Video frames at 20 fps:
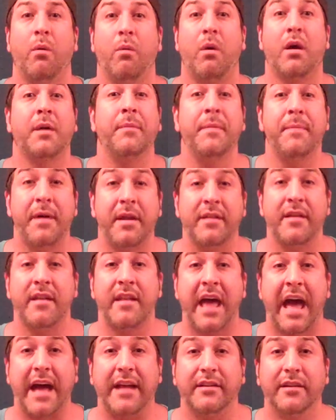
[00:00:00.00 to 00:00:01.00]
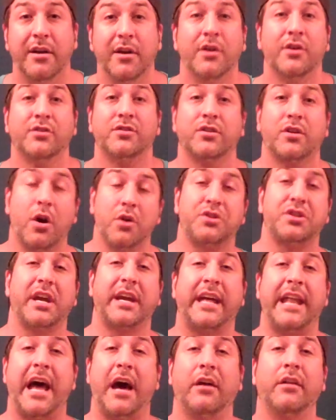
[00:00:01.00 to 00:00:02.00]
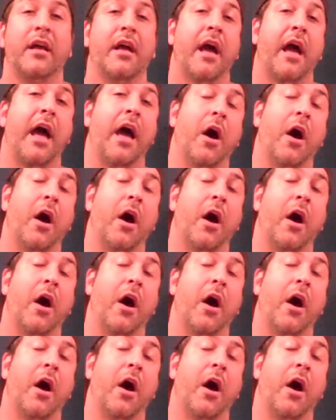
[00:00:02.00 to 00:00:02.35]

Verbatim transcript: What could be better than that? So go check it out.